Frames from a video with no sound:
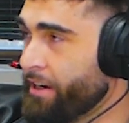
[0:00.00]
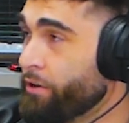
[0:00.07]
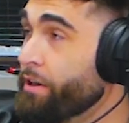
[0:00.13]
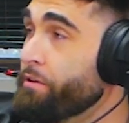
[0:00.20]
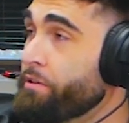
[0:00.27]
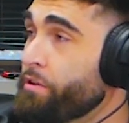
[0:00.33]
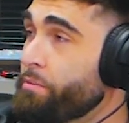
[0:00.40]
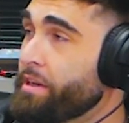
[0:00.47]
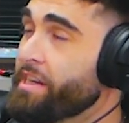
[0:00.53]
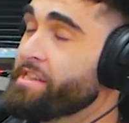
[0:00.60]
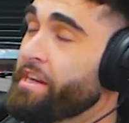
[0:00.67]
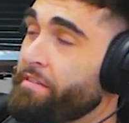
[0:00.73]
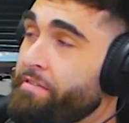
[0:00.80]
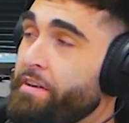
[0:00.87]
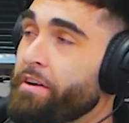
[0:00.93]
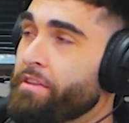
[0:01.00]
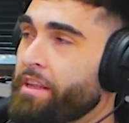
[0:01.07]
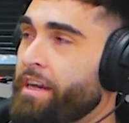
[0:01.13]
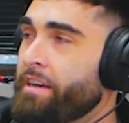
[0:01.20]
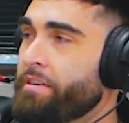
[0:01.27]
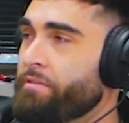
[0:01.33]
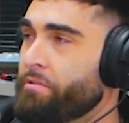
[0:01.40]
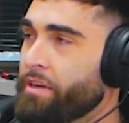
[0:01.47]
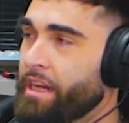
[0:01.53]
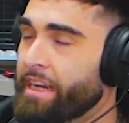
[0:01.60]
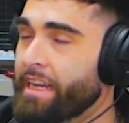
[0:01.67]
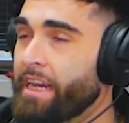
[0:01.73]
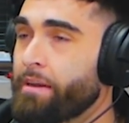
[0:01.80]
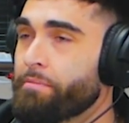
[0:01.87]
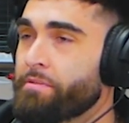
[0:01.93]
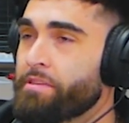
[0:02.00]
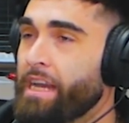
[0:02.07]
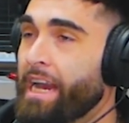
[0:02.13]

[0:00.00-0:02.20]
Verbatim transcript: agree with you because I felt that when I kept